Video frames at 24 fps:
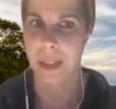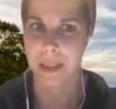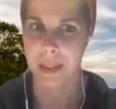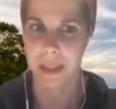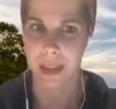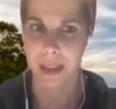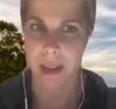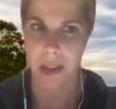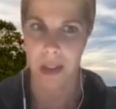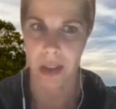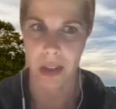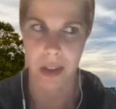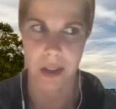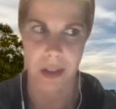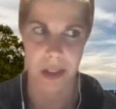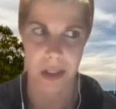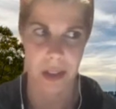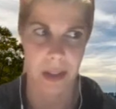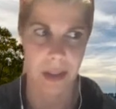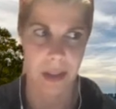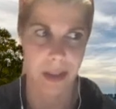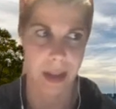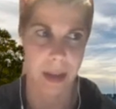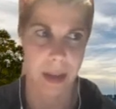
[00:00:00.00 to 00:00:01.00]

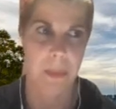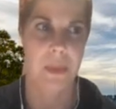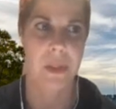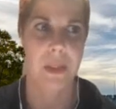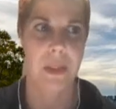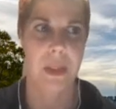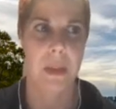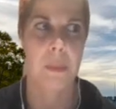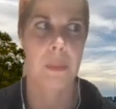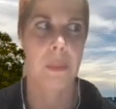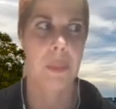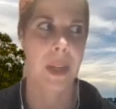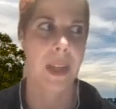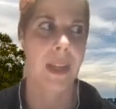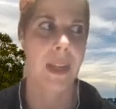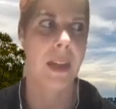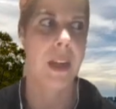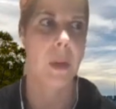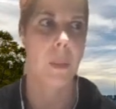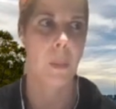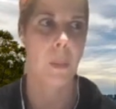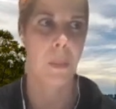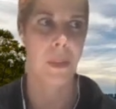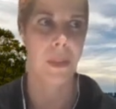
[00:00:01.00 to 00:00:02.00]
unconscious depths and bring
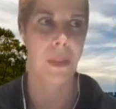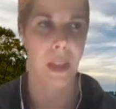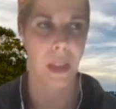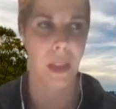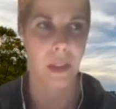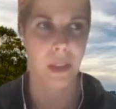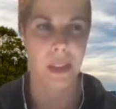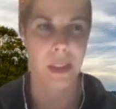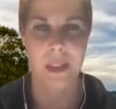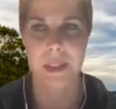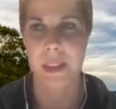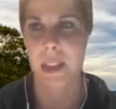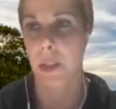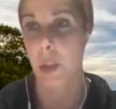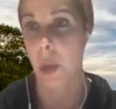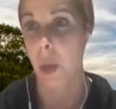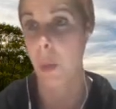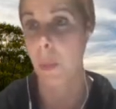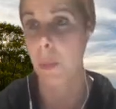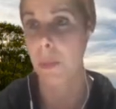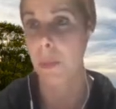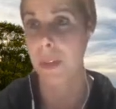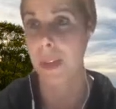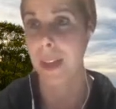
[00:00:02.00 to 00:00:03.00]
out material that
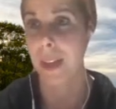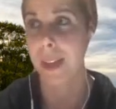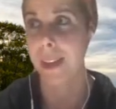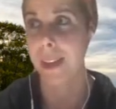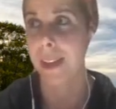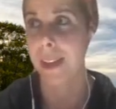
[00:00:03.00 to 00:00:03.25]
hopefully